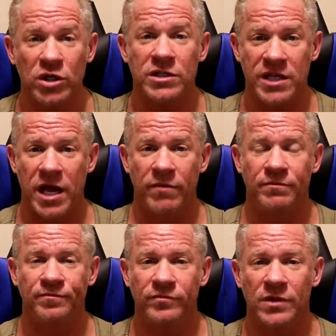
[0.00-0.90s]
good thing,
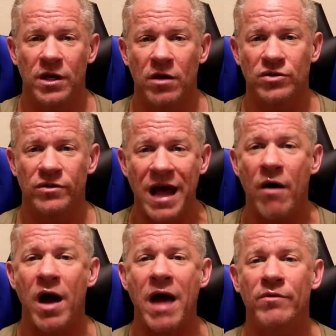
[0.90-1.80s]
So
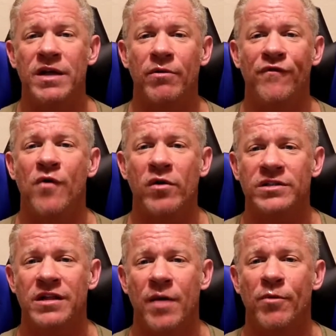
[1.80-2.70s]
now I was able to
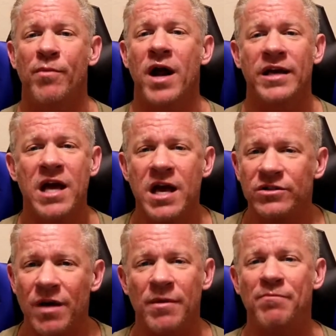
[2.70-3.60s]
focus on the upper body.
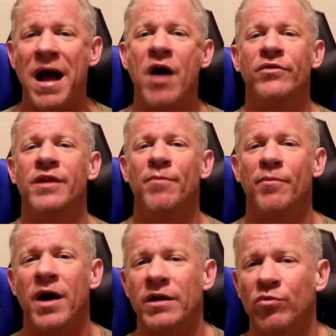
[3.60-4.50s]
So I've been pounding the upper
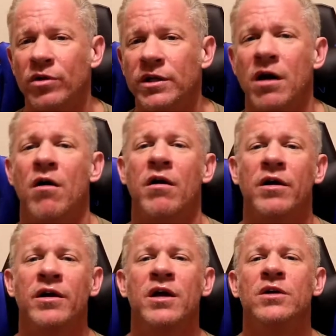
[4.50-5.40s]
body really
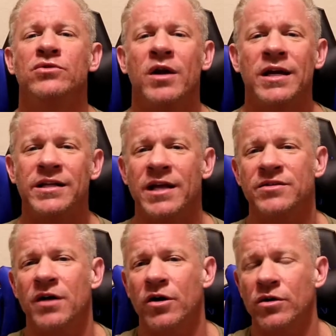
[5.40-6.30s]
hard, trying to get
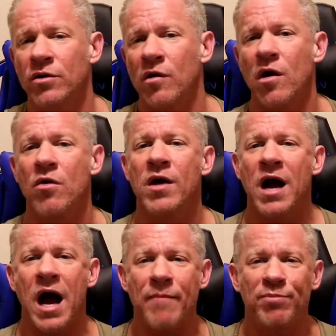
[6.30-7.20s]
that sucker to grow.
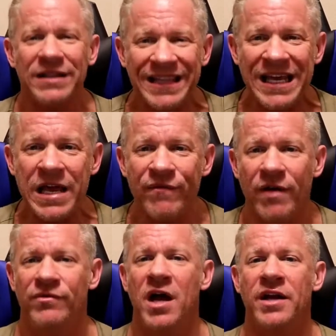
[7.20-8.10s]
I believe
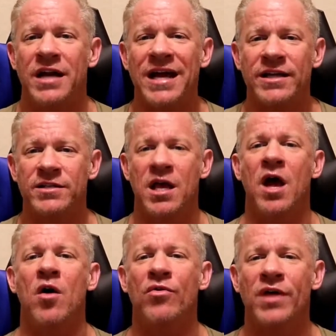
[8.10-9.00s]
I've done it. I can
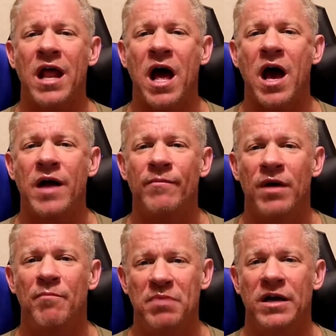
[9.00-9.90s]
tell that
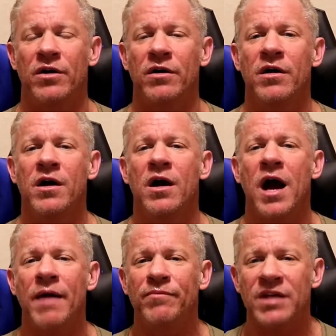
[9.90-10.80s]
I'm bigger.
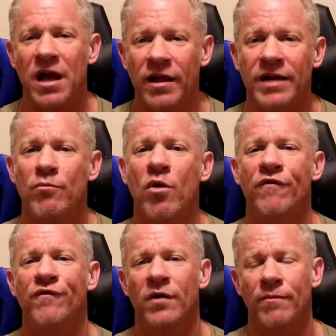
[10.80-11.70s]
I can tell I'm more,
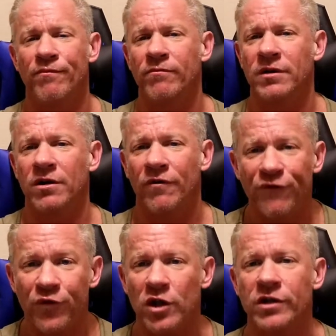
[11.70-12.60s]

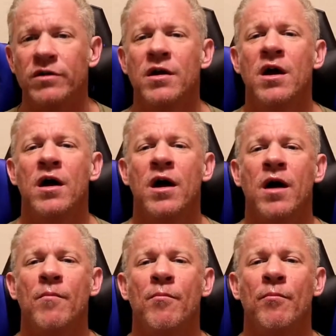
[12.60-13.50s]
fuller.
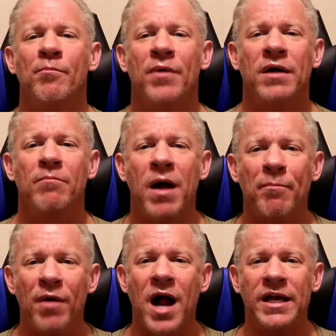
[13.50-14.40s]
But
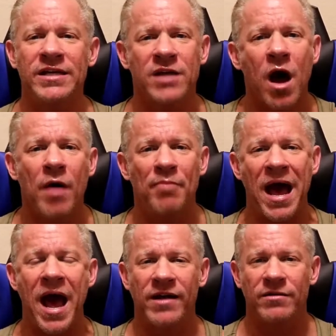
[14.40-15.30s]
my body is
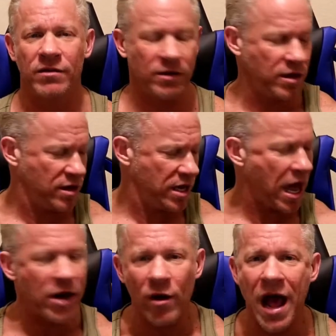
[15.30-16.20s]
compact.
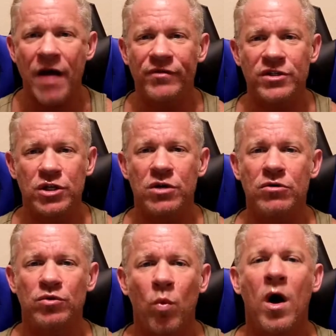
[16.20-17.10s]
I don't have this
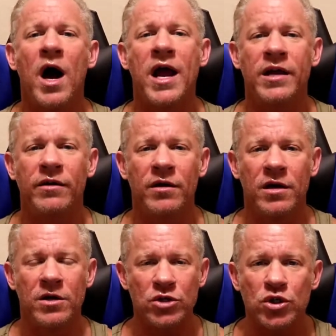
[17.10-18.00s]
huge, wide
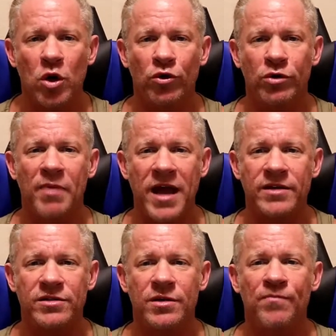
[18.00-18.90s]
shoulder
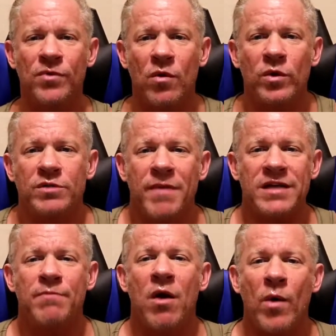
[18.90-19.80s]
base, which
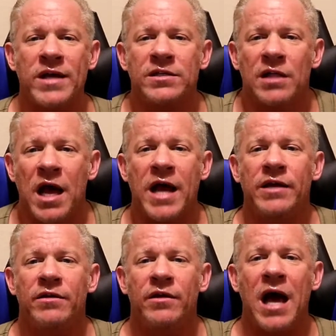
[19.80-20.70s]
makes my
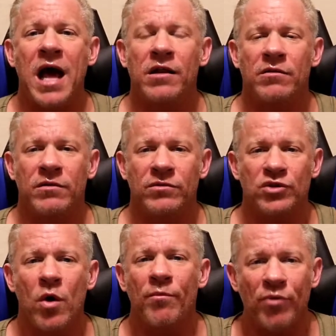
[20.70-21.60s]
waistline not
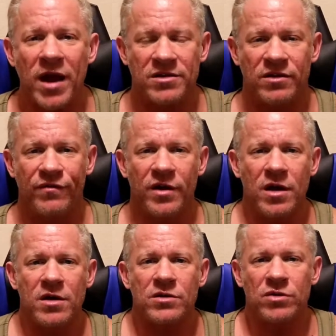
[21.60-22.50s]
so impressive.
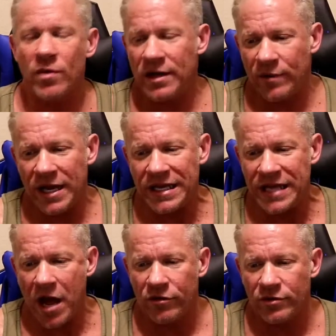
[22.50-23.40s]
So when I get
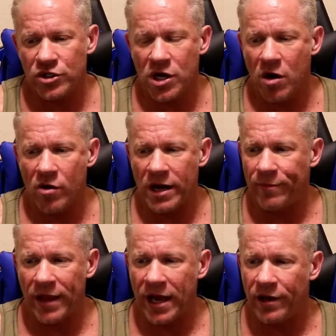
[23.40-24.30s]
down to the show and
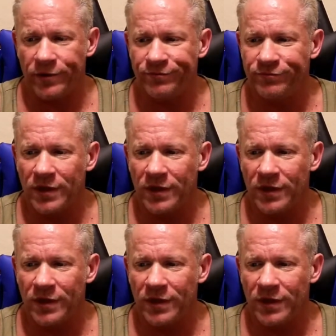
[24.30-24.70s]
I'm like a